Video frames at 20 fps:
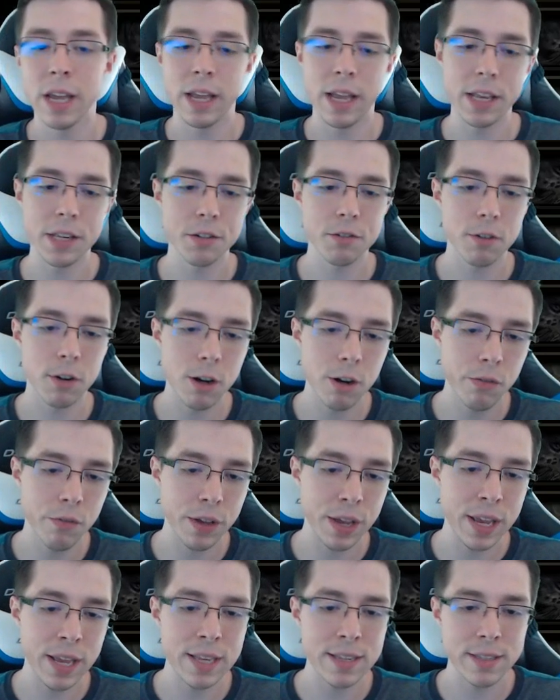Hissgrove
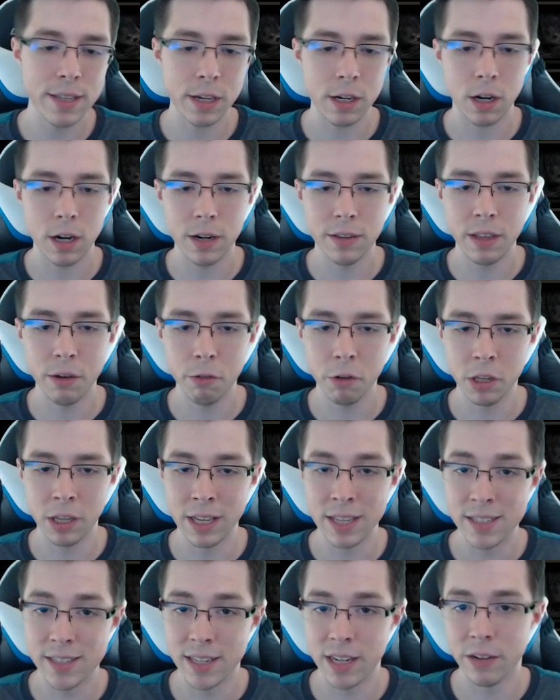is the card that really
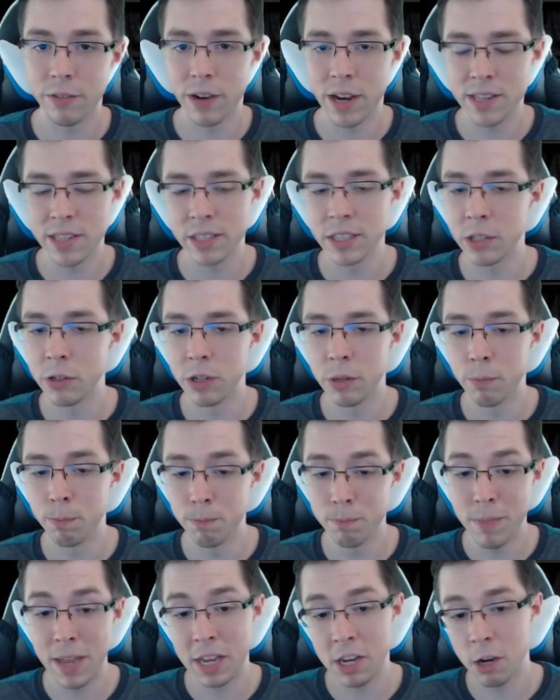incentivizes you to
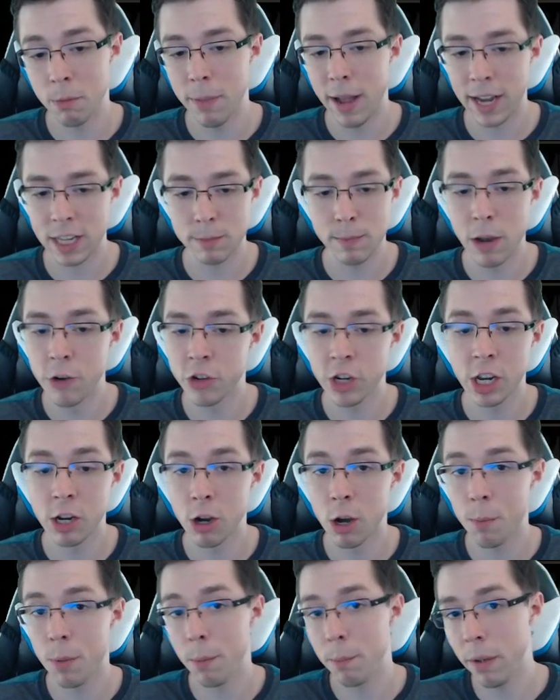make your max magic go
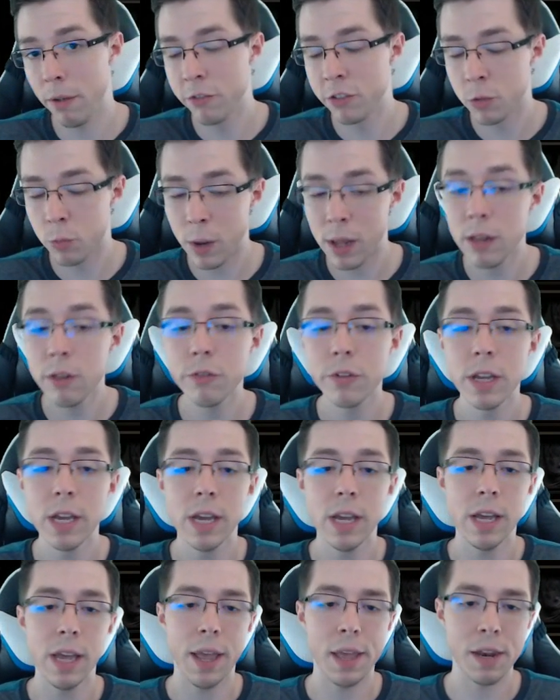up above 12,
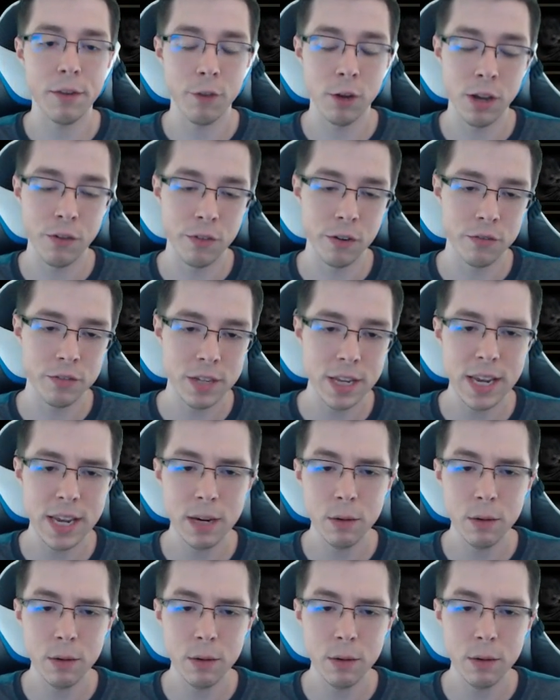and if you get 15